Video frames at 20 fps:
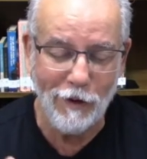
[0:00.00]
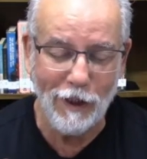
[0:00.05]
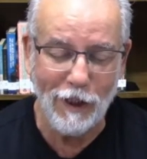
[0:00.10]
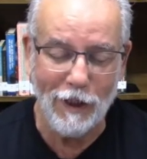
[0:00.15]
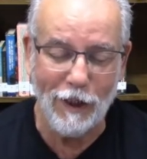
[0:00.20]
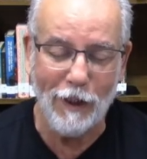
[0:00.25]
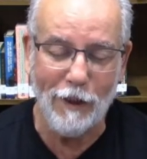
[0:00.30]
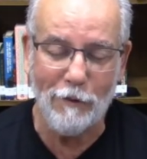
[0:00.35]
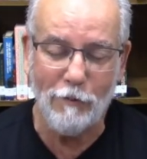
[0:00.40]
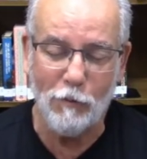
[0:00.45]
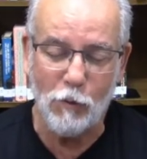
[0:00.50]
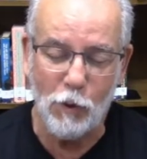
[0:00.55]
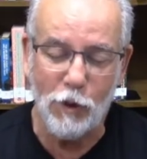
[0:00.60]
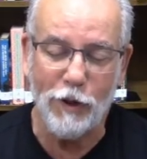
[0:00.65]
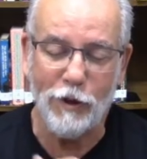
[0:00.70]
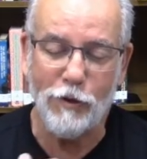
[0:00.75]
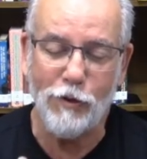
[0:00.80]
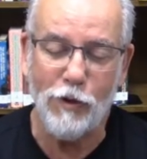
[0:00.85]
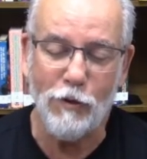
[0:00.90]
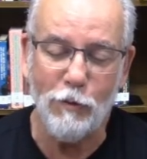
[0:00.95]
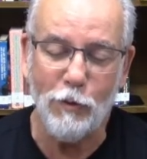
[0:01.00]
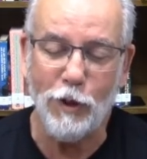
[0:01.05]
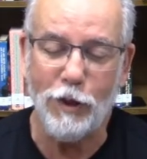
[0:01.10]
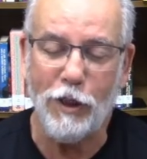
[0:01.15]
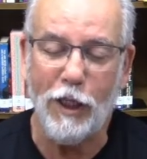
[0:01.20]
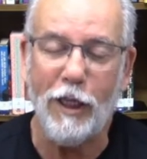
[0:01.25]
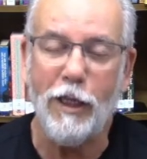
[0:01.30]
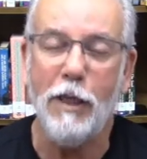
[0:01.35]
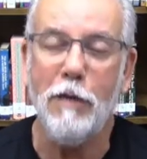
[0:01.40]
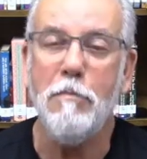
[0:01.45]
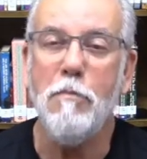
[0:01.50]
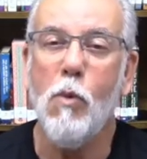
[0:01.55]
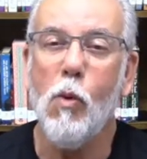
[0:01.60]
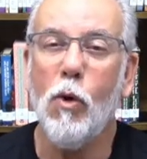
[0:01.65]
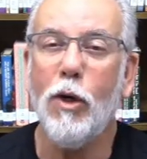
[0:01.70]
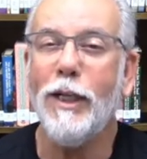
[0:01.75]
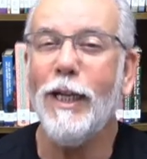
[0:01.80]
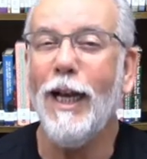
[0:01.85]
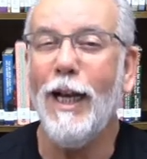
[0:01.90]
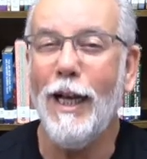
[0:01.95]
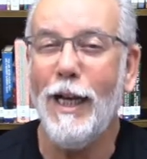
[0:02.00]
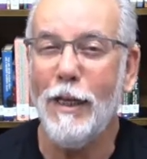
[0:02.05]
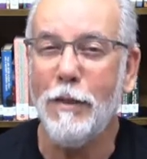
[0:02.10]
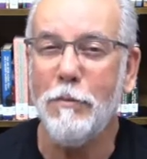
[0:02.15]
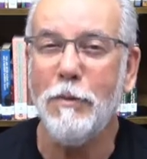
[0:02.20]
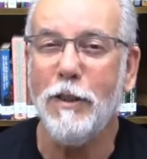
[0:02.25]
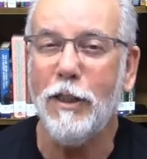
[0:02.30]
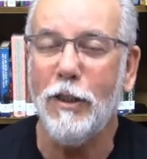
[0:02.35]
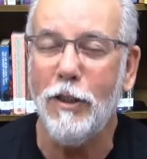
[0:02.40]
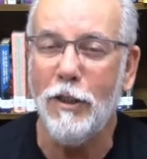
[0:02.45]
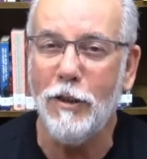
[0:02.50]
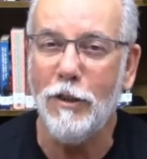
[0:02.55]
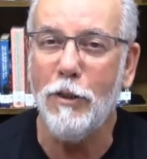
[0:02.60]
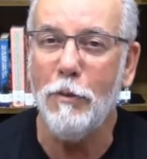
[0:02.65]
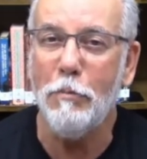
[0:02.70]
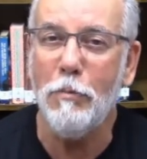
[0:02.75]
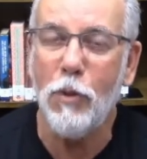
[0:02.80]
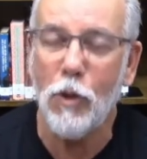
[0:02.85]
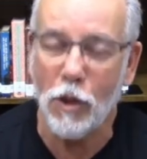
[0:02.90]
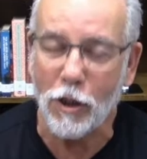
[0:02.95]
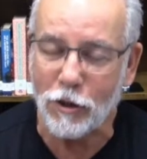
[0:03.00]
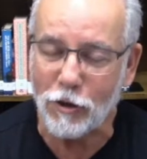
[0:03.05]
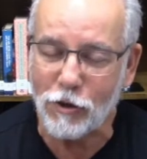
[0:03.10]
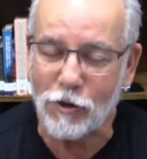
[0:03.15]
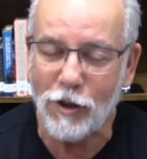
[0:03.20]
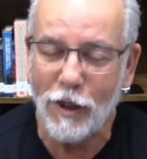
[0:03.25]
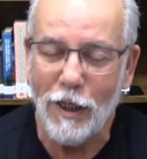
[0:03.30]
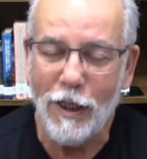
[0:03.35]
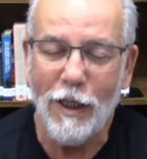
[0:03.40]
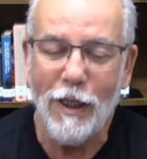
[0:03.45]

and we're taking more time in the books,